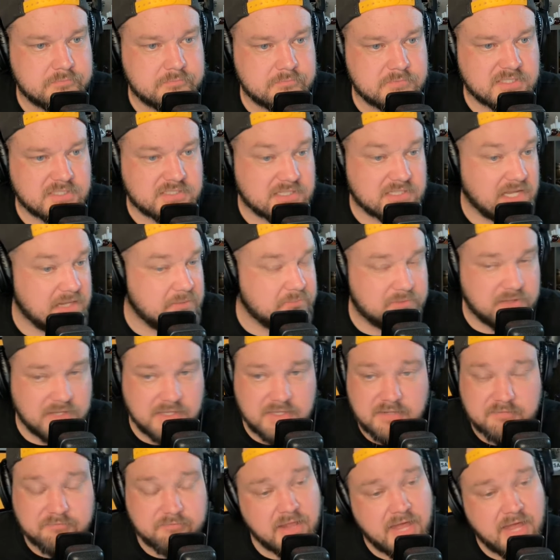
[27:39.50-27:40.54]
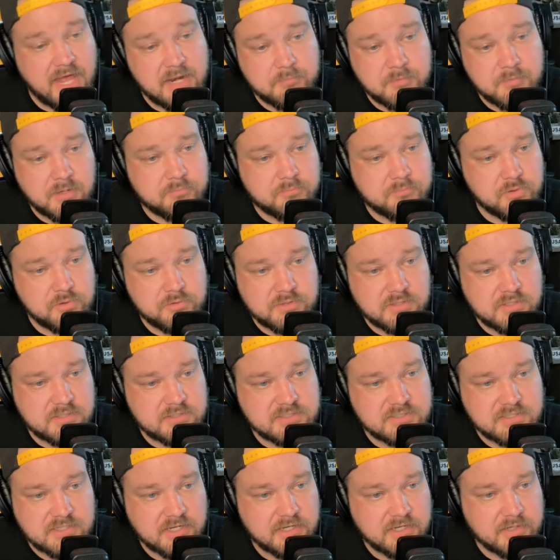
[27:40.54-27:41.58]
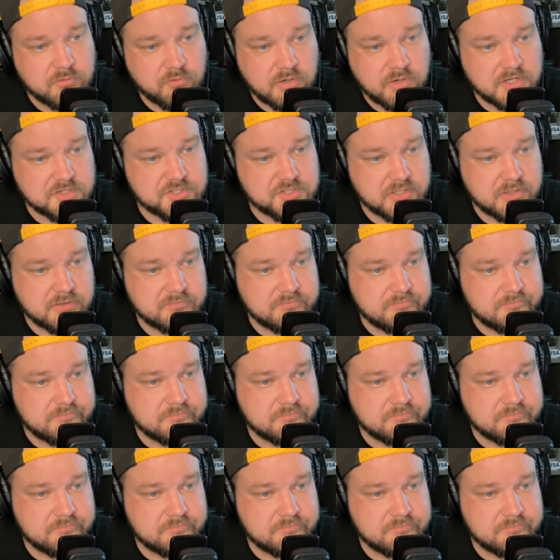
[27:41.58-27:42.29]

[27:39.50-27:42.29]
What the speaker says: The same thing that Vladimir Putin has done in Russia.